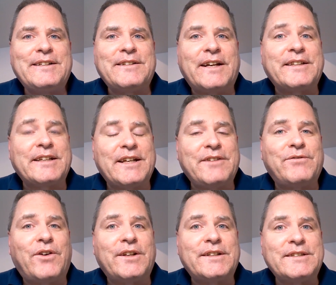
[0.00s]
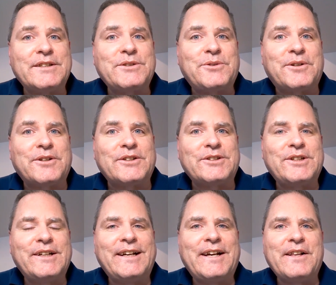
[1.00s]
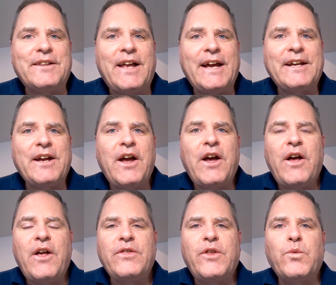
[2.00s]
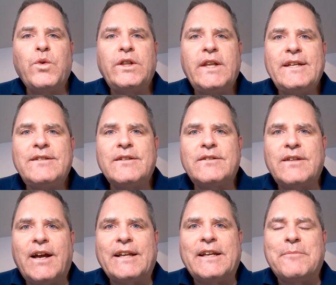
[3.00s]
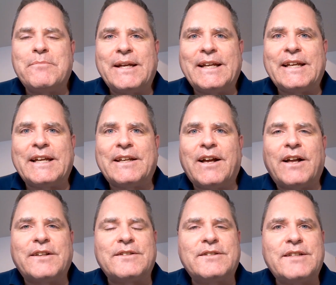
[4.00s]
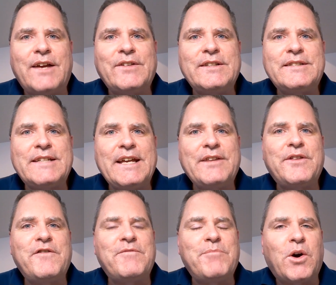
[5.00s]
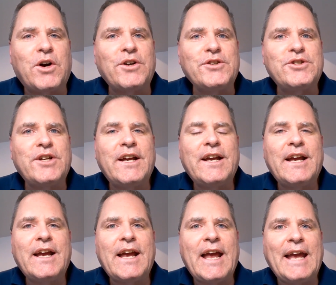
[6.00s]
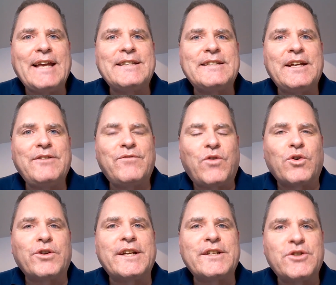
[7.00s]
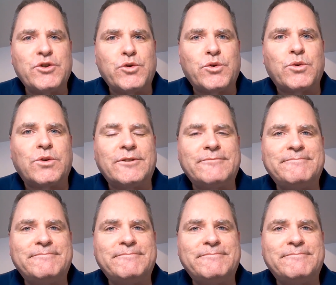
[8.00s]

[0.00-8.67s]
like the King Follett Discourse, like the Relief Society meeting on 17th of March 1842,